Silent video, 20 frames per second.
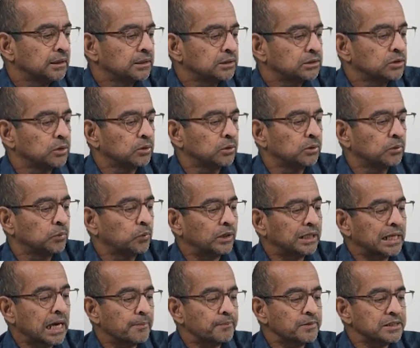So what
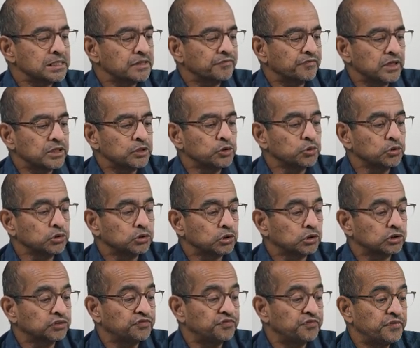happens if I use
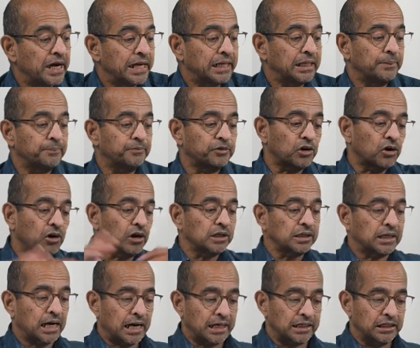those very broad
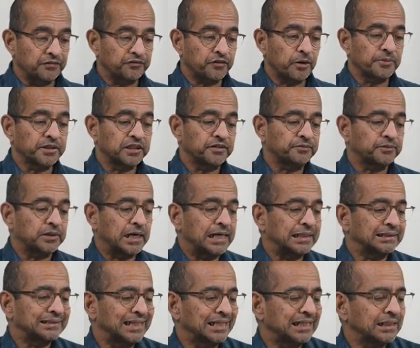uninformative
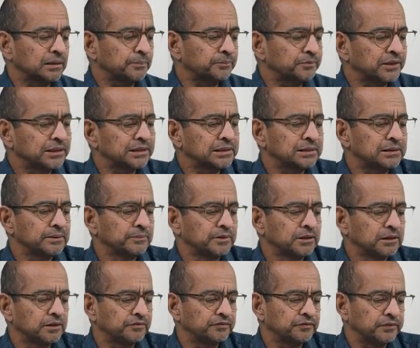priors? I get a pretty
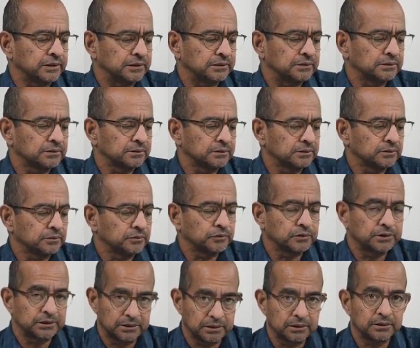similar fit
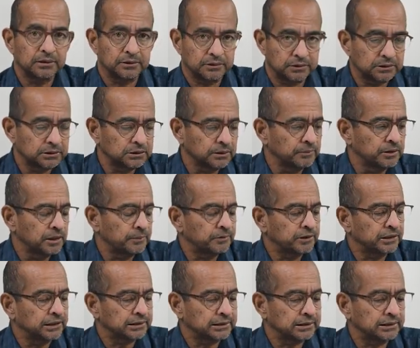with the similar
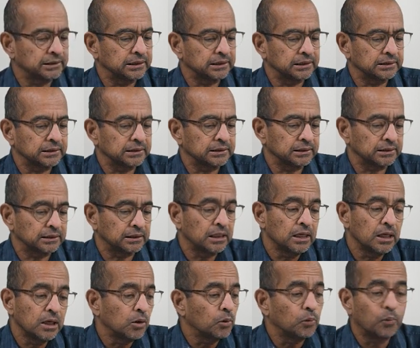predicted data here.
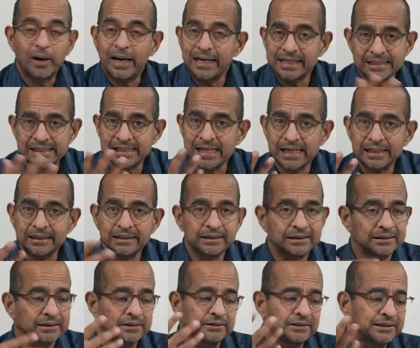Why is that?
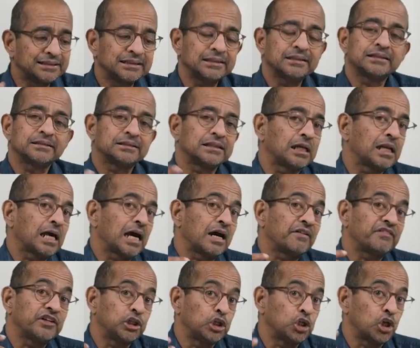The reason is that I
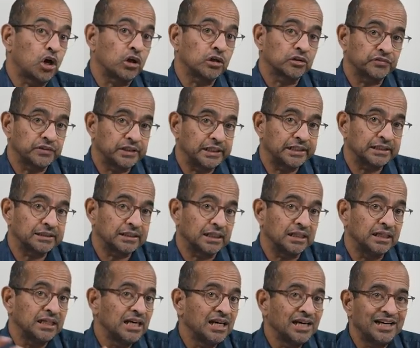have a lot of
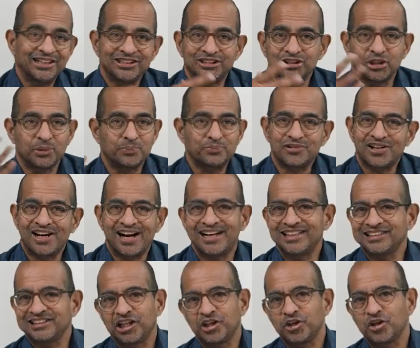data, and so the
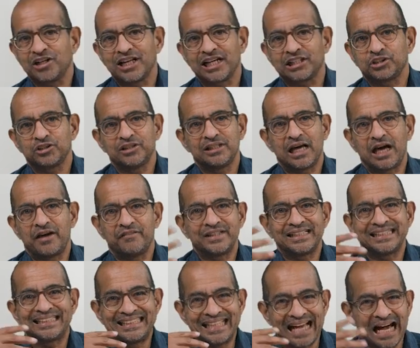priors are not actually
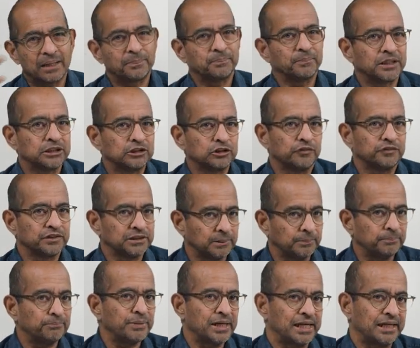having that much of an
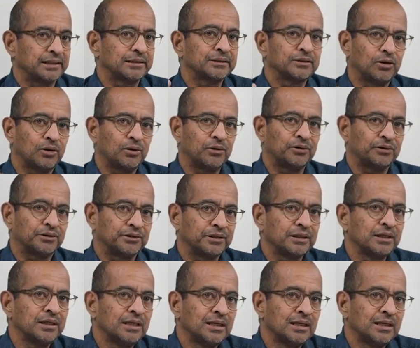impact on